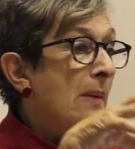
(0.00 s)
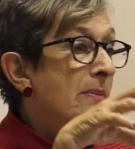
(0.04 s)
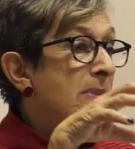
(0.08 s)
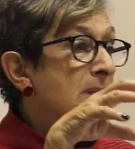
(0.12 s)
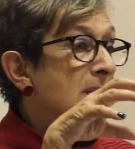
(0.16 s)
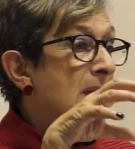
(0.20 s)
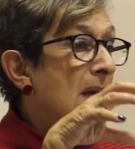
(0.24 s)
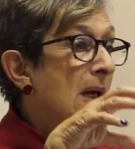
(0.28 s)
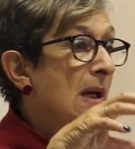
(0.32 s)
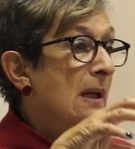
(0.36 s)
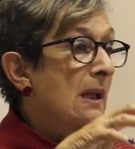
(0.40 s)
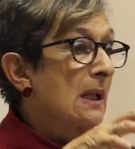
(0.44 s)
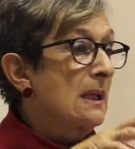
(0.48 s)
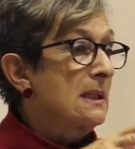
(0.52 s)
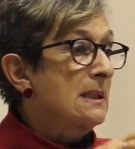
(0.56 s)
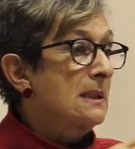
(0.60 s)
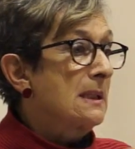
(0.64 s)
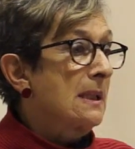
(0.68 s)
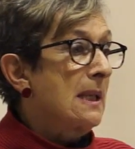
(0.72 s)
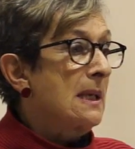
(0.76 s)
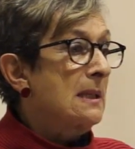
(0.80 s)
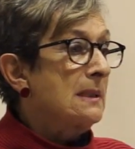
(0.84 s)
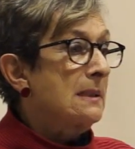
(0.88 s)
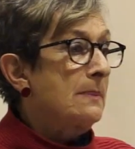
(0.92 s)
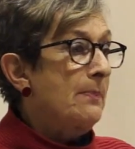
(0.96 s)
why I'm saying
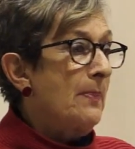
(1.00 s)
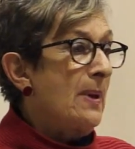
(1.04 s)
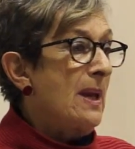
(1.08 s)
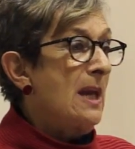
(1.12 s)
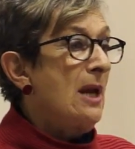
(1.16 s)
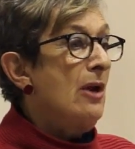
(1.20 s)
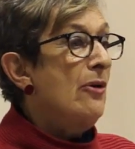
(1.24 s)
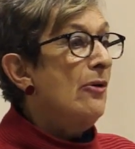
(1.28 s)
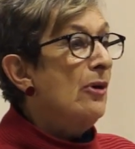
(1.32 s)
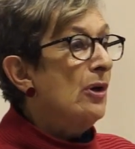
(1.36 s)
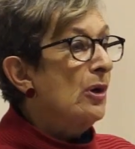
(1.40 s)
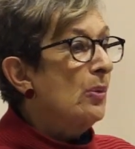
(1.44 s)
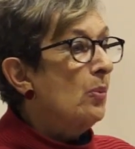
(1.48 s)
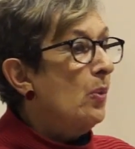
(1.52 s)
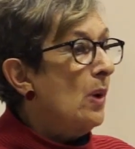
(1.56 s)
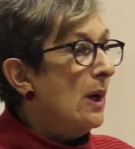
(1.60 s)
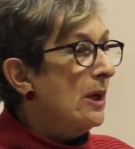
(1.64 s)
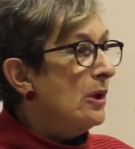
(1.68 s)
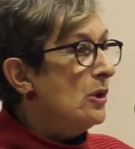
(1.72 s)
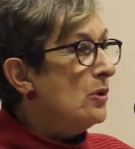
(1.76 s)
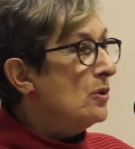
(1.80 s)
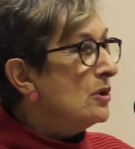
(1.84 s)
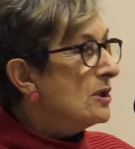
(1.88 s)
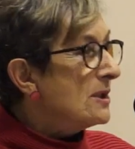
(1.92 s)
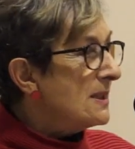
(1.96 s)
it's this period
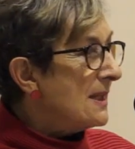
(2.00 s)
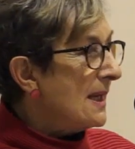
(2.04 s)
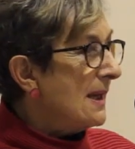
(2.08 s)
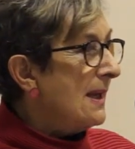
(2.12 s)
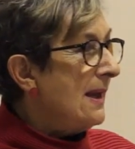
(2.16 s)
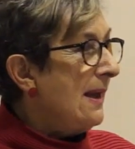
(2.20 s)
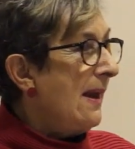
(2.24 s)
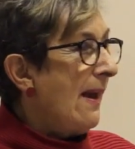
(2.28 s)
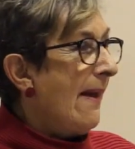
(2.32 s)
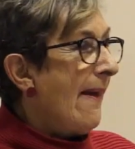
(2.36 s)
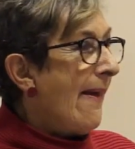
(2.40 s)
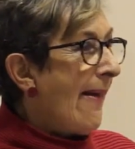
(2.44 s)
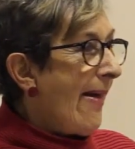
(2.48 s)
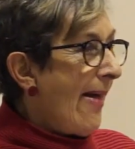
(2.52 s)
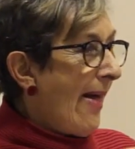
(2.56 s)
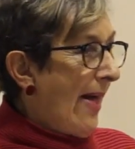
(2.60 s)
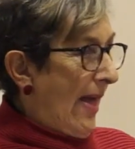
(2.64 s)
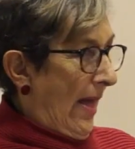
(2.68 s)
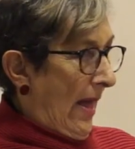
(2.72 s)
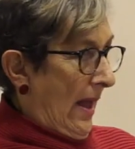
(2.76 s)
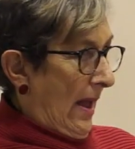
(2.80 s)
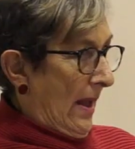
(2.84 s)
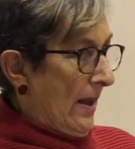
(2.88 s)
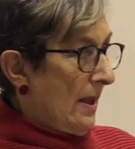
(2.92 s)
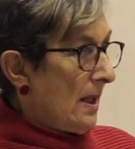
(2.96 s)
where you see
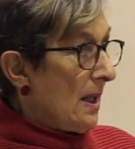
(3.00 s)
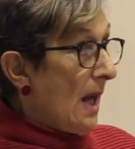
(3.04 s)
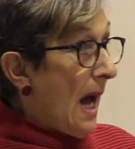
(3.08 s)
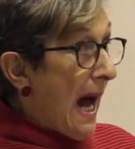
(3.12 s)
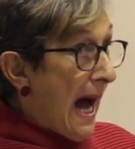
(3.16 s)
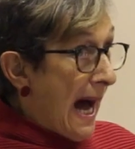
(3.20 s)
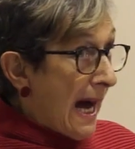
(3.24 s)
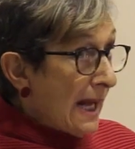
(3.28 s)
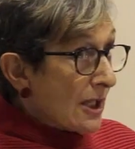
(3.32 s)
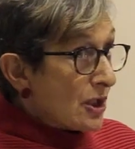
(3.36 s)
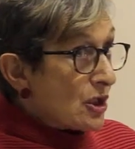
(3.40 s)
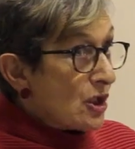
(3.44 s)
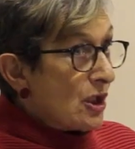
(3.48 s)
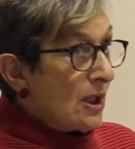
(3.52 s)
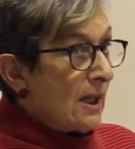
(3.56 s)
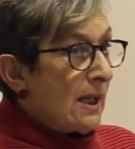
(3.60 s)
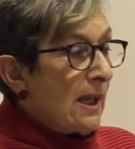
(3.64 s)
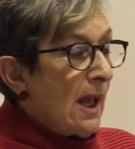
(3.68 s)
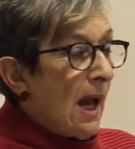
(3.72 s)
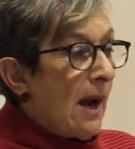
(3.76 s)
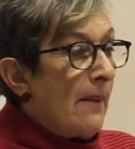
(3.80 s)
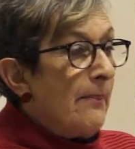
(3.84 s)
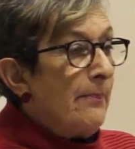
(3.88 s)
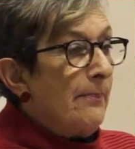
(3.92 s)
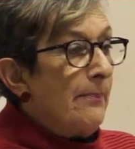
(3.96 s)
actually